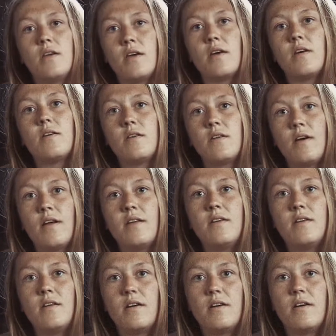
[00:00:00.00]
Yeah.
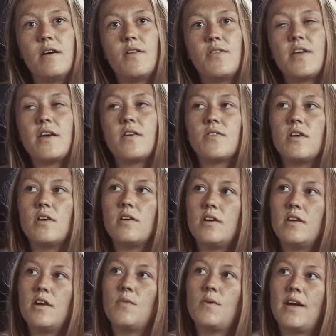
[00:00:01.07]
And I think that,
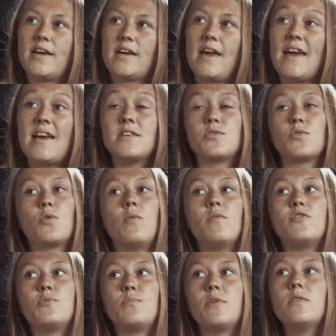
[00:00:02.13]
you know, like, it is
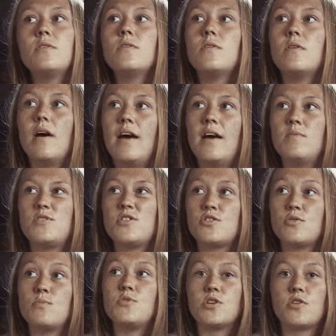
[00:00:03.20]
uncomfortable to
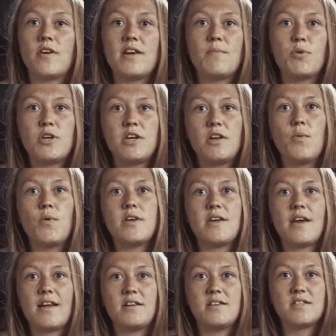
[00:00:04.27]
some degree, but you know what you're
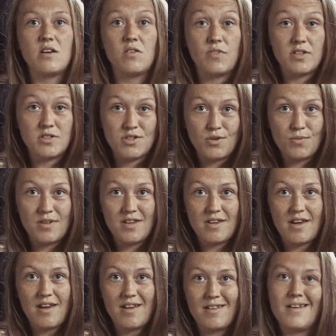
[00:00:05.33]
getting yourself into when you
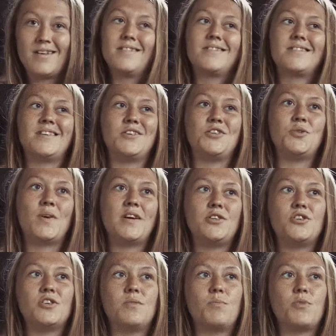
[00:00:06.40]
get in that
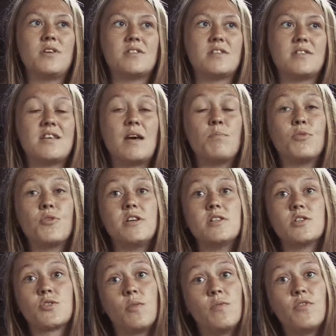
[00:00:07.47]
situation. But it's a temporary
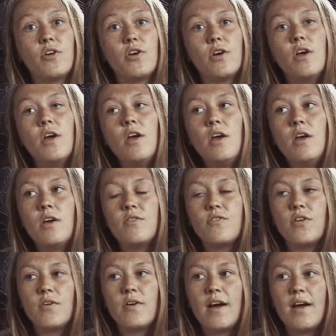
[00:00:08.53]
discomfort
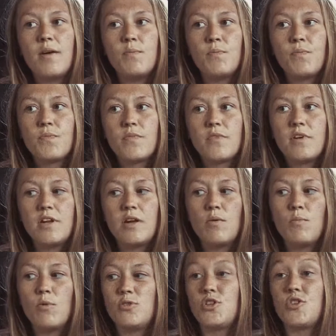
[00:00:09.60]
for you know, a
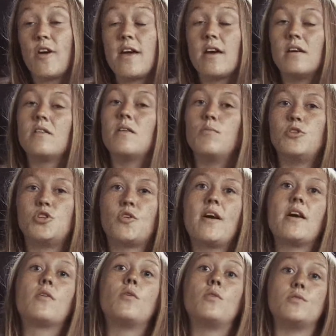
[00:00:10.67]
much greater
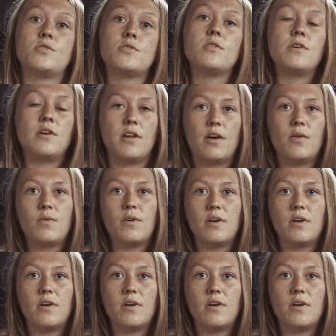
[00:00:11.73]
cause, you know.